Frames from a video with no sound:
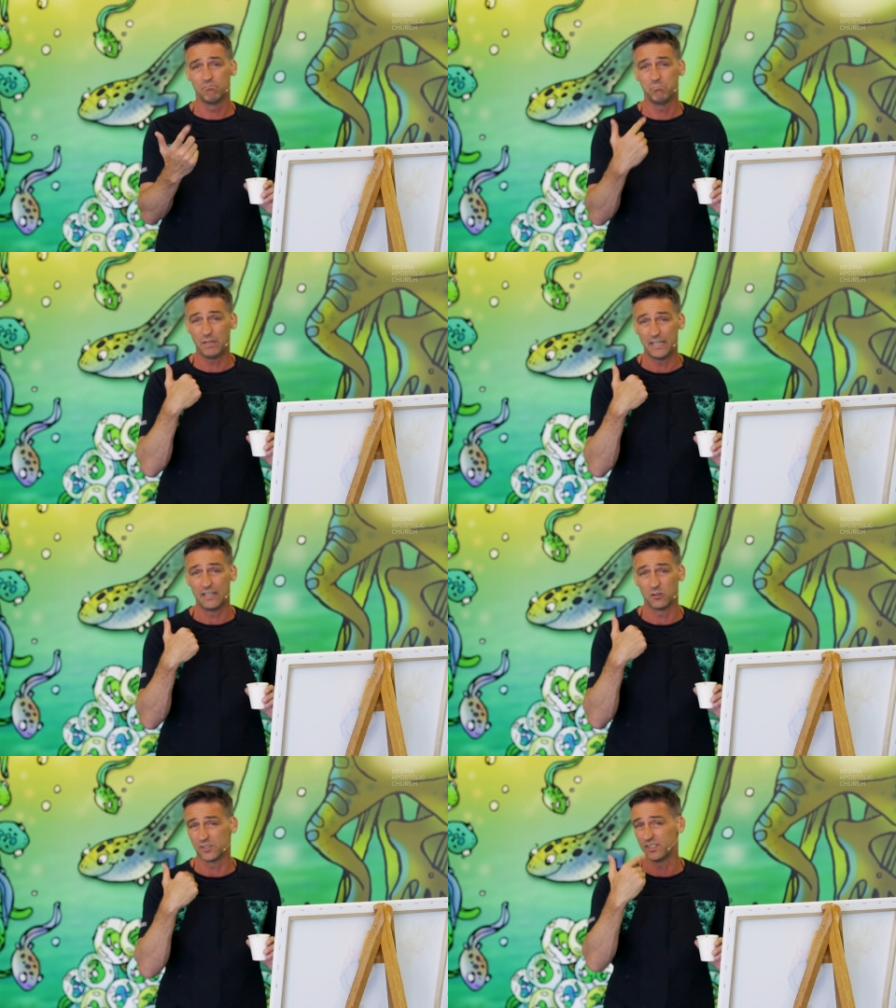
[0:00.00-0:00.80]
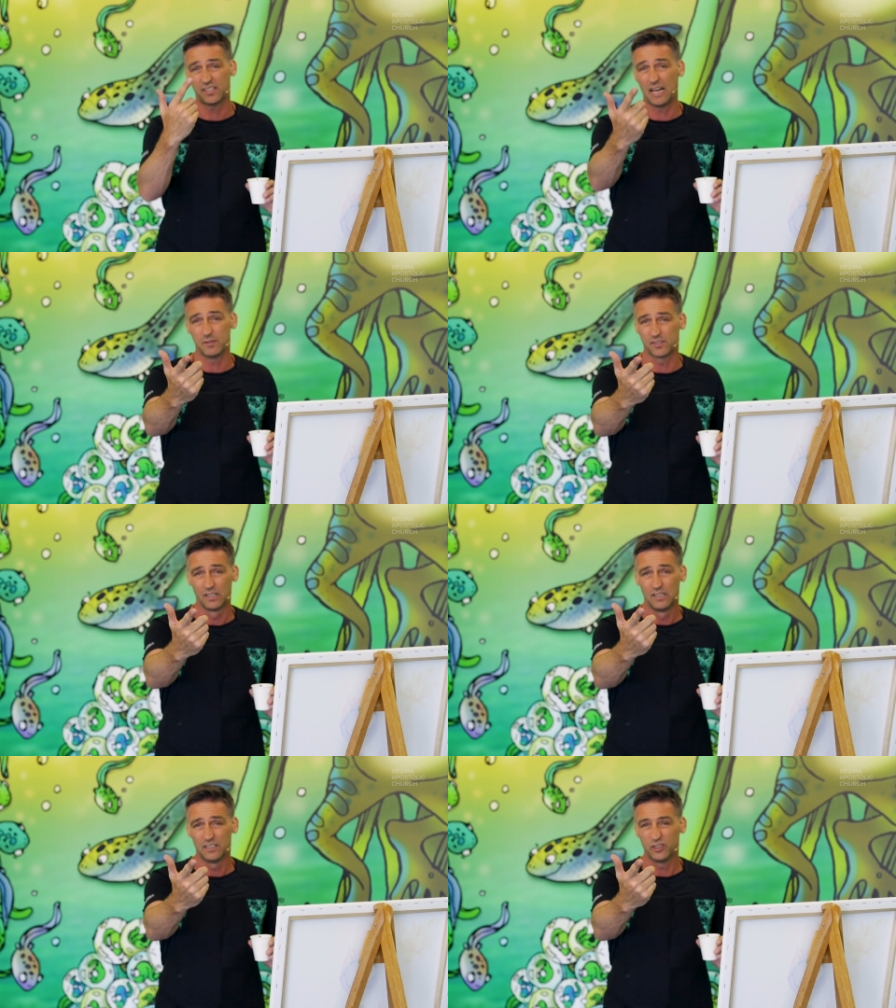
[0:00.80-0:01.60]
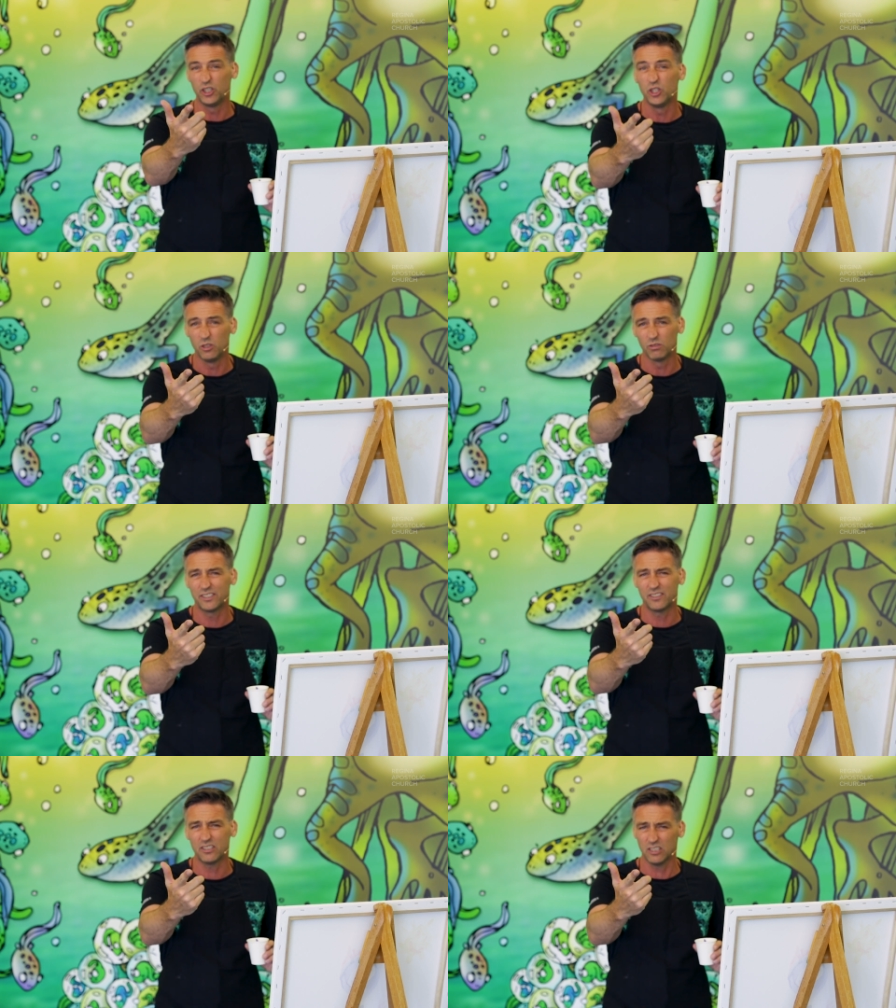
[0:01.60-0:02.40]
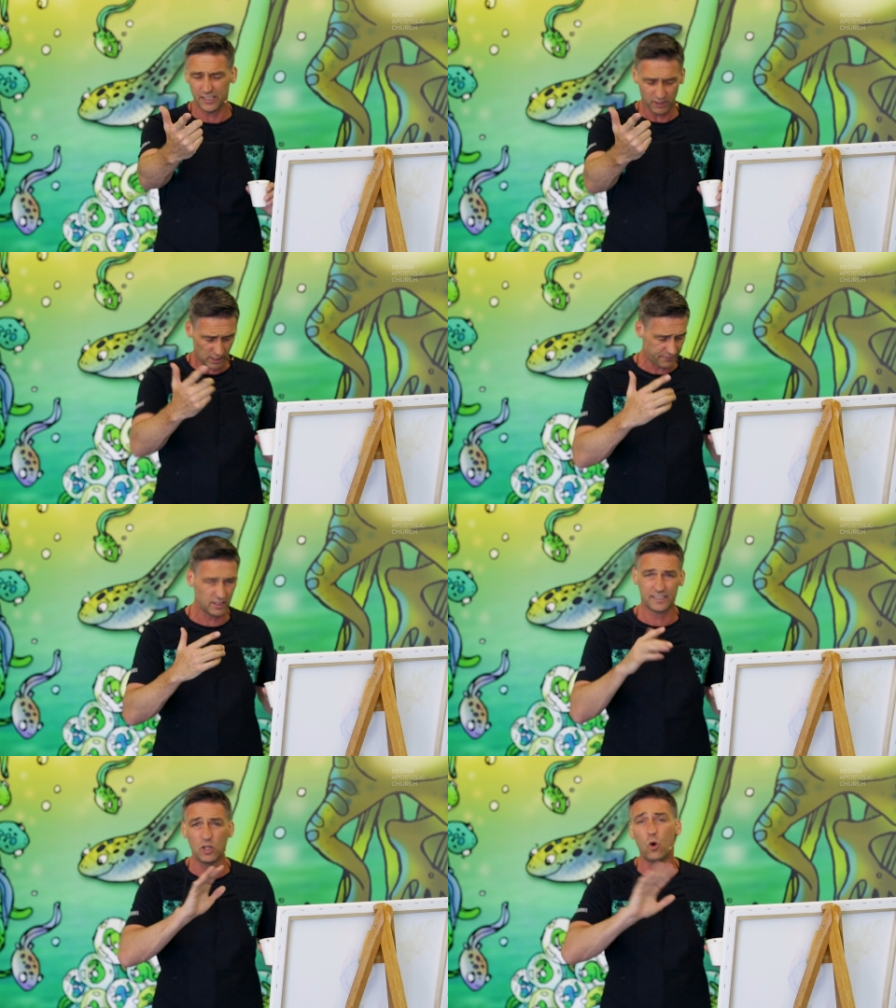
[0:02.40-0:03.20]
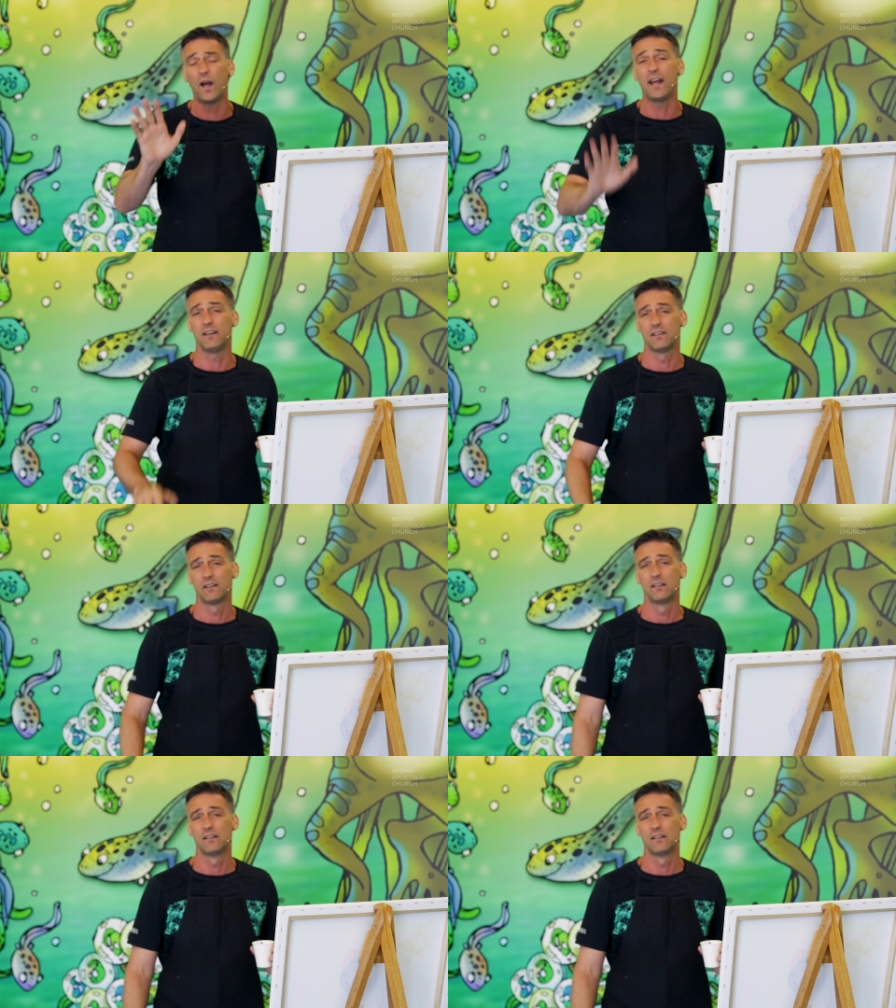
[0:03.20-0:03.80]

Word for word: me or is the same as you. You look at your life, you're like, no way.